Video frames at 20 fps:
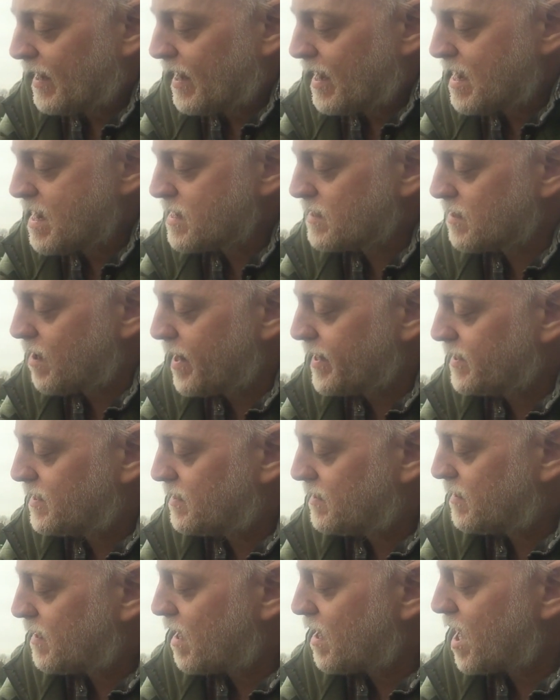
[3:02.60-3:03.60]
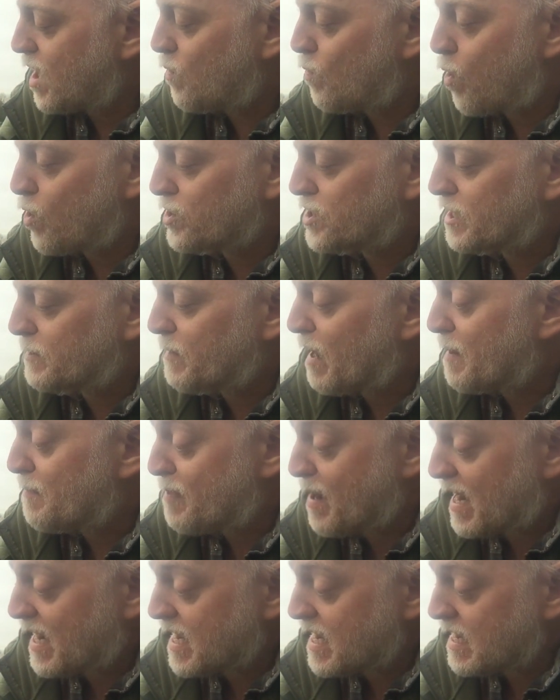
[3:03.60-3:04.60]
At night I like watching my
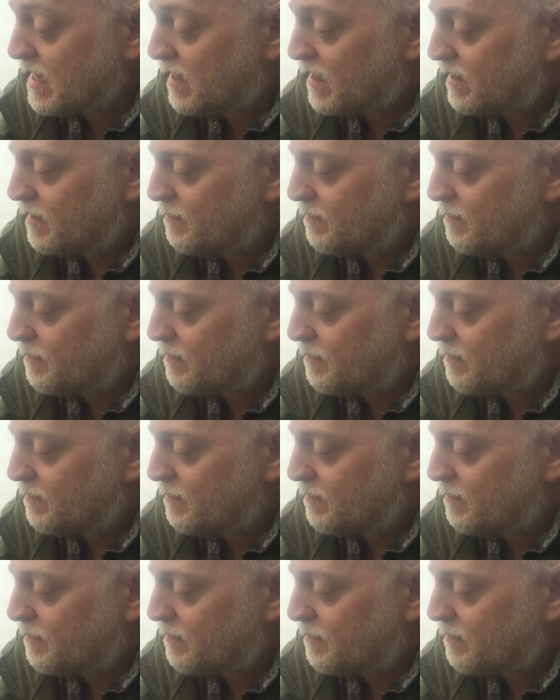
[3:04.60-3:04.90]
belly.